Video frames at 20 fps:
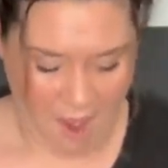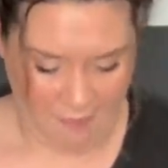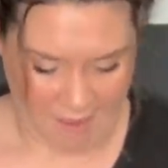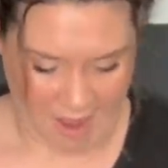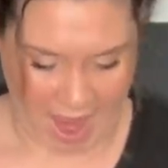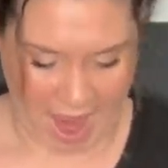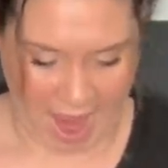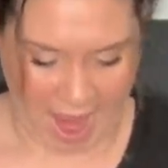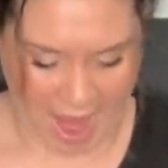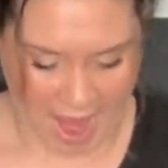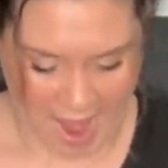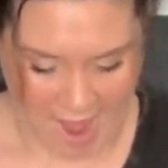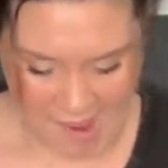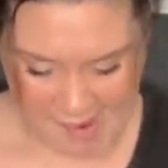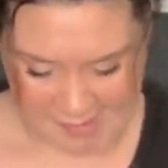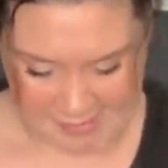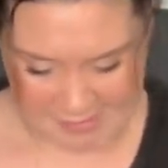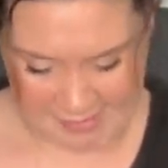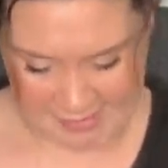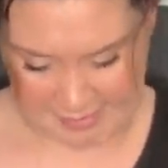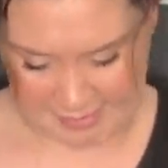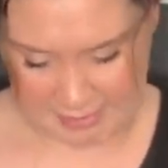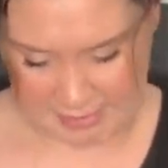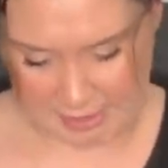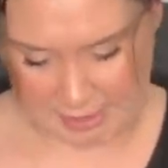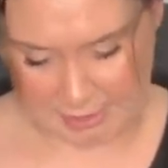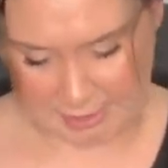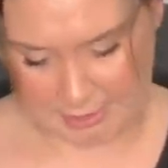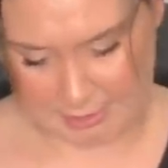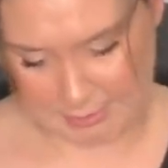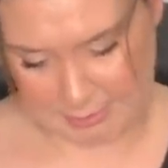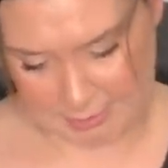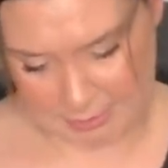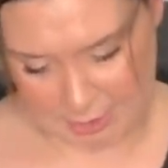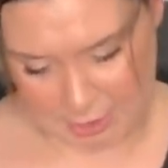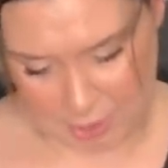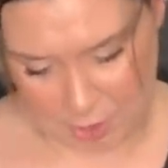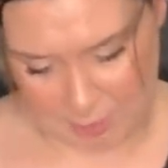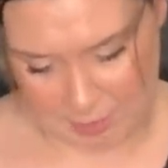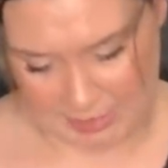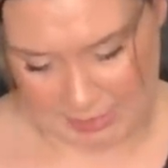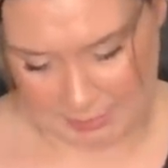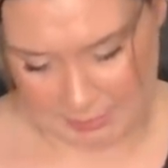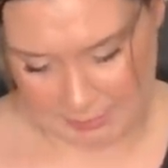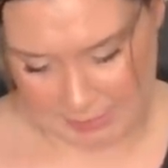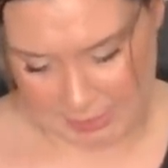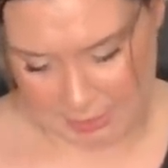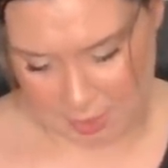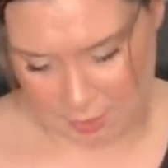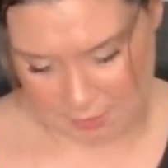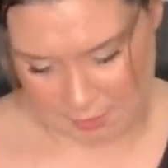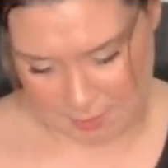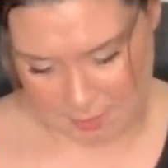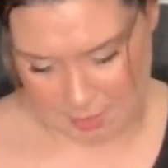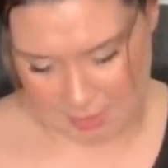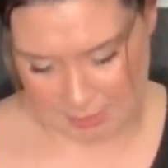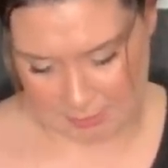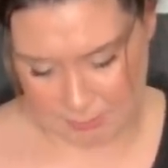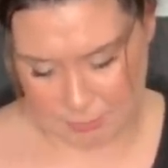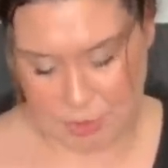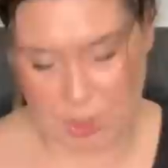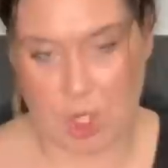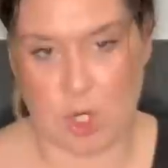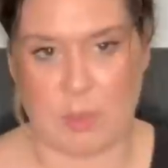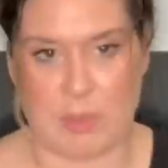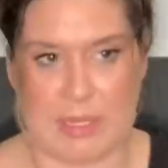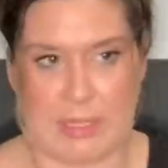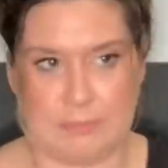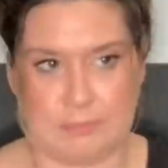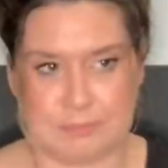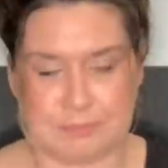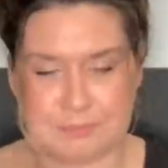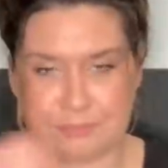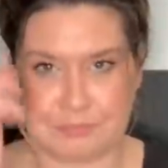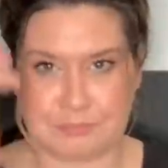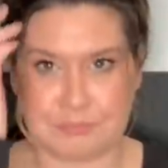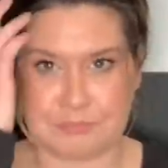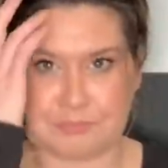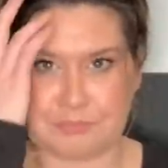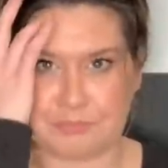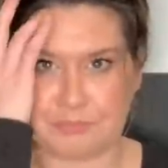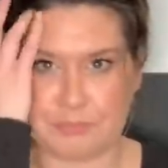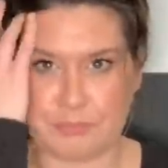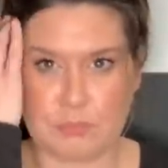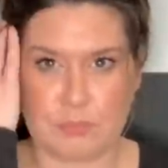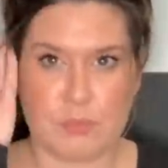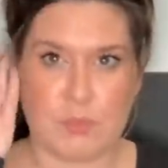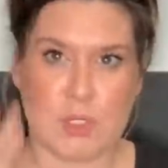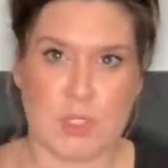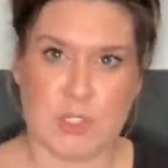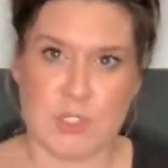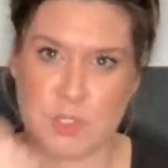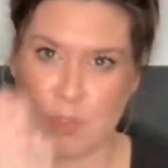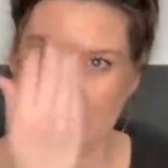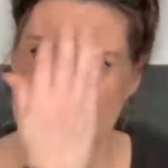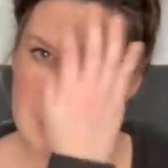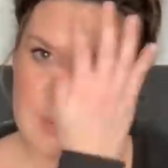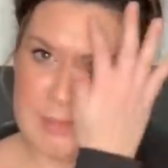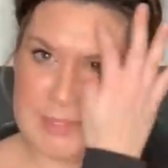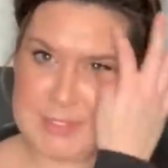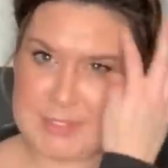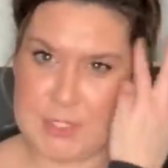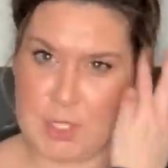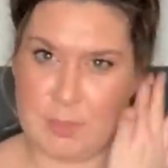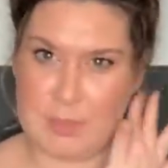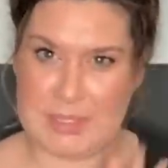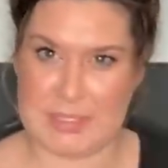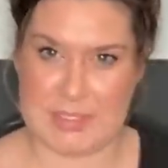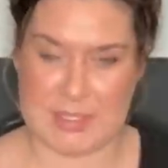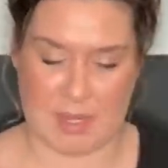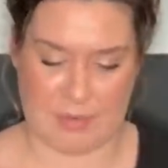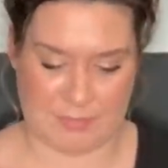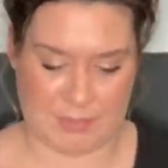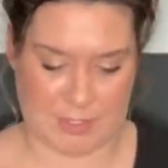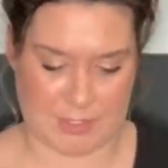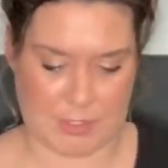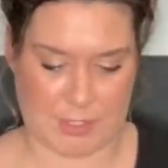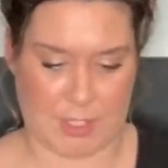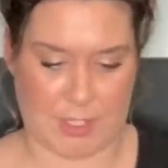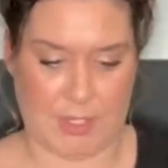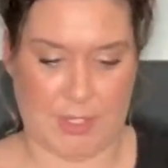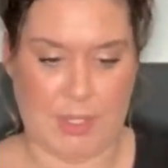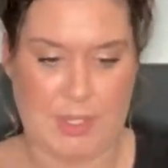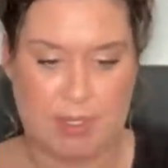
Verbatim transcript: Okay. Ooh. Oh, Toby. I know this brand. Toby. So some of Toby stuff does good.